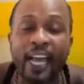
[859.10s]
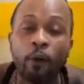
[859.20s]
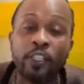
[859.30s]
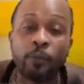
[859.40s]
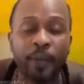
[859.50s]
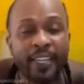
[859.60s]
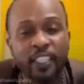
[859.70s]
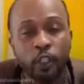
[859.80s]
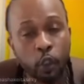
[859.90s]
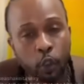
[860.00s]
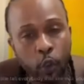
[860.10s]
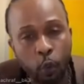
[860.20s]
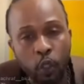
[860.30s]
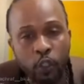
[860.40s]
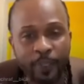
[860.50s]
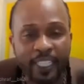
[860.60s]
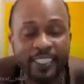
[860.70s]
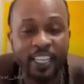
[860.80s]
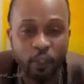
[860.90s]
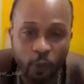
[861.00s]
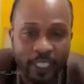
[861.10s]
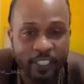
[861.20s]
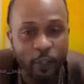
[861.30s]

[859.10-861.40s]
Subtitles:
Because I was planning to sue you